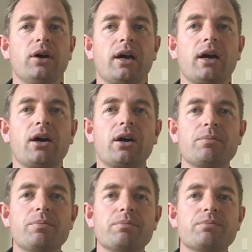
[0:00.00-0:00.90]

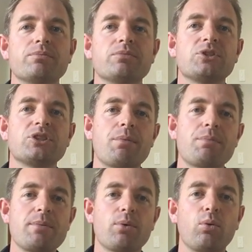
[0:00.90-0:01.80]

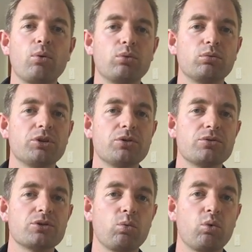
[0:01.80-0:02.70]
Some people
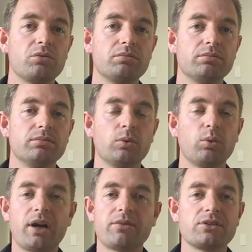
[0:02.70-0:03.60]
use wood
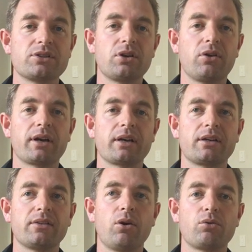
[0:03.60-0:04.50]
ovens, like
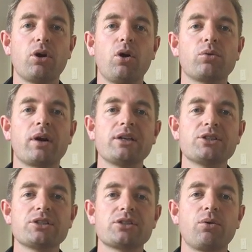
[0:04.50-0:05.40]
the old Coal
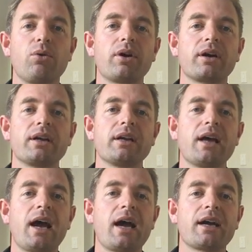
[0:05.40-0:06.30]
Ranges or
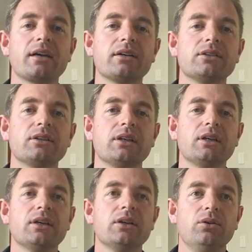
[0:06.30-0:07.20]
an Arga,
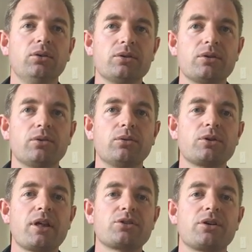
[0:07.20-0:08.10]

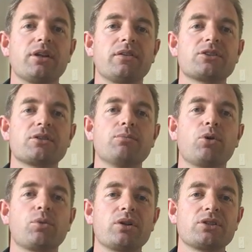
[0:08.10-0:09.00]
all that sort of thing. There's some
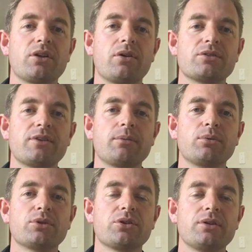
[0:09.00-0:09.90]
modern ones of those
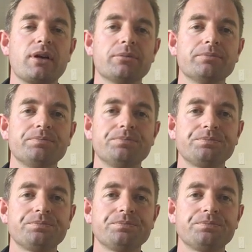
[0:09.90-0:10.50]
available too now.